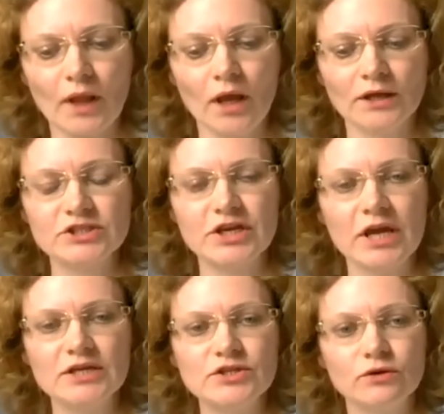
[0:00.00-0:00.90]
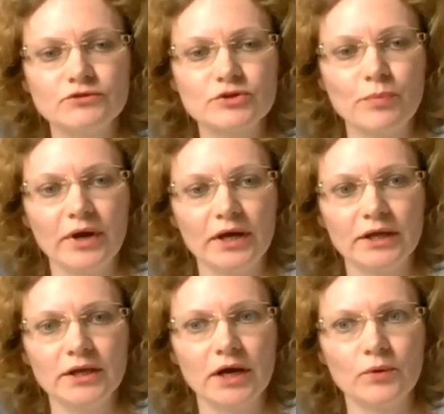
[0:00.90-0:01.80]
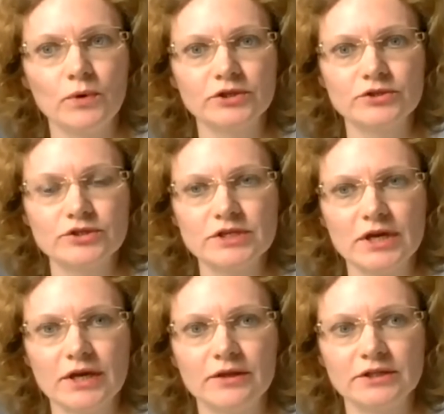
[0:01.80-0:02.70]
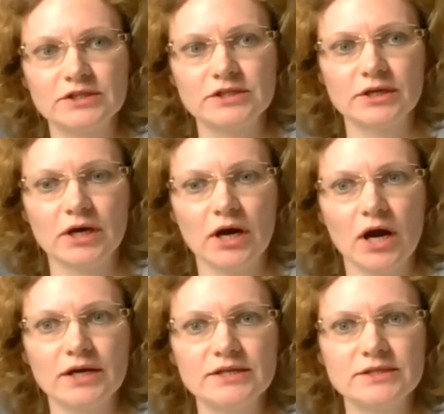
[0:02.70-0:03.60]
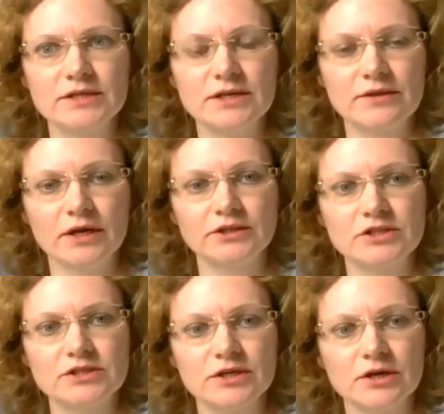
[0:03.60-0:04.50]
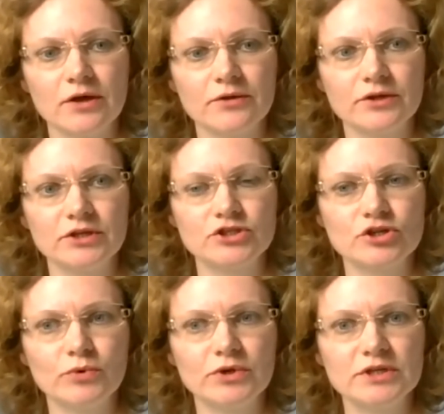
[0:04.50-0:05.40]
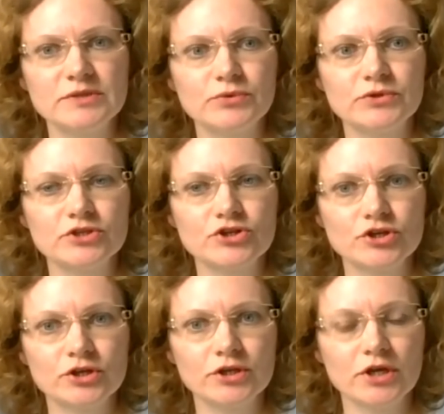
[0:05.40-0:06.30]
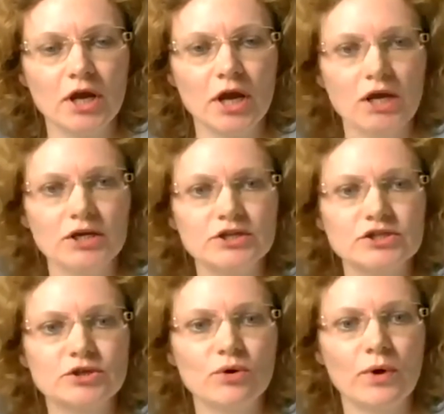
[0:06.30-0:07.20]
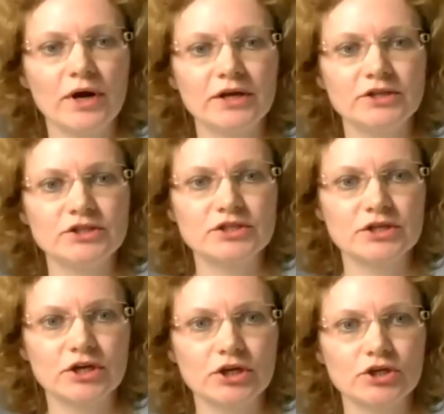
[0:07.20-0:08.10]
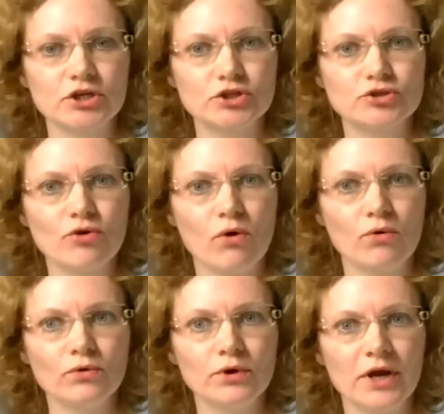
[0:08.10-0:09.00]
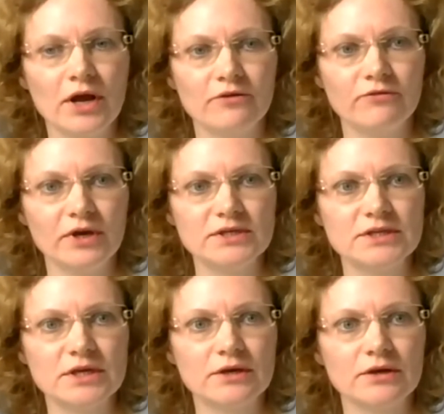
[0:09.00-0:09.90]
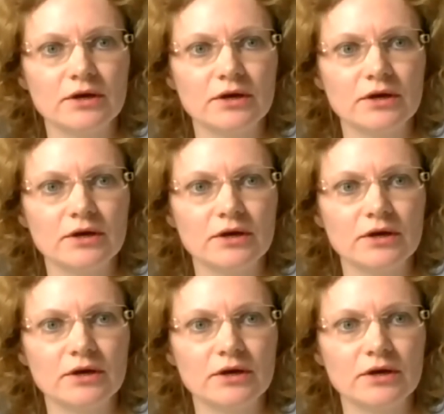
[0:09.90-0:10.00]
And in case of Japan, I want to say that I see that the Japanese position is quite strong facing